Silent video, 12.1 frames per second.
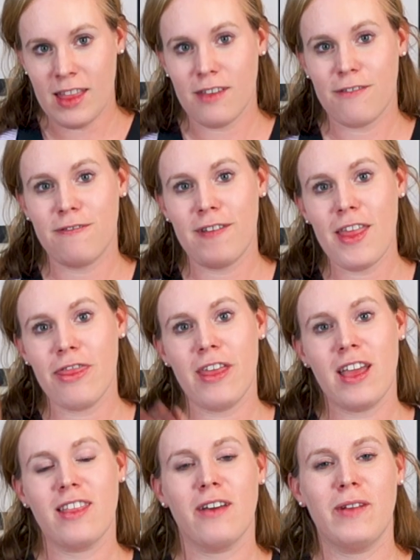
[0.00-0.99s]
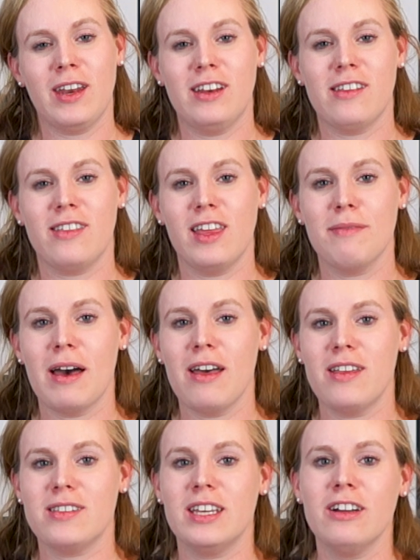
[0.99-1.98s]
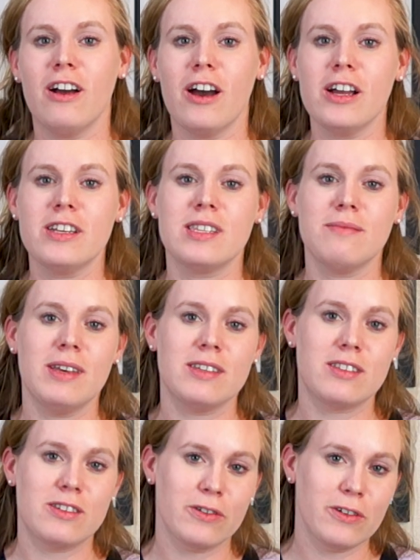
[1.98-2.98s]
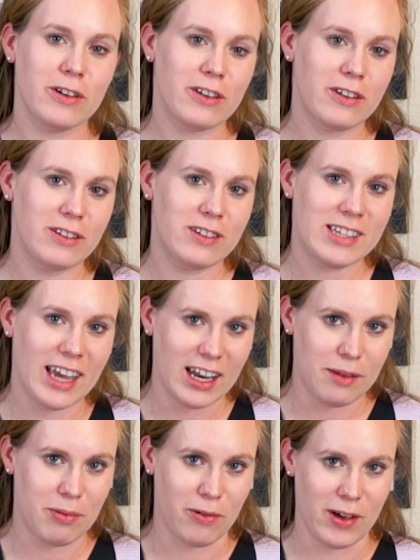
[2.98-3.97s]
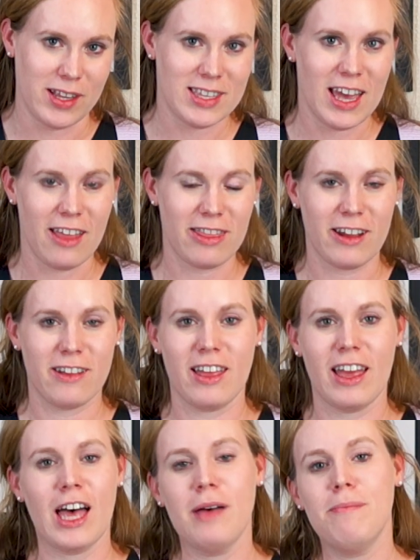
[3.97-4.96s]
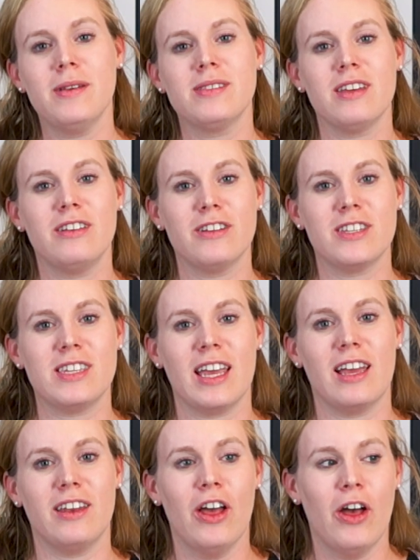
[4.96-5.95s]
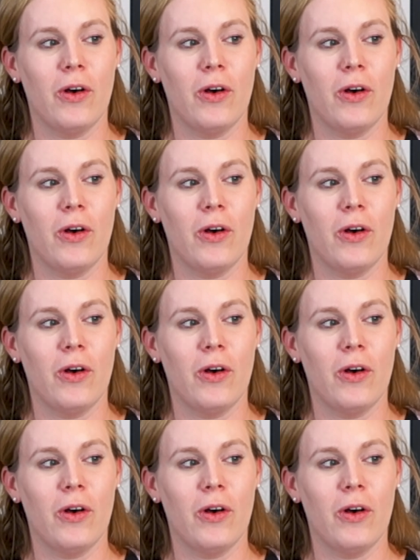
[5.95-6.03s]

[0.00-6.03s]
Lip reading: The fifth thing that we need to think about is there are some historical data points out there that help us understand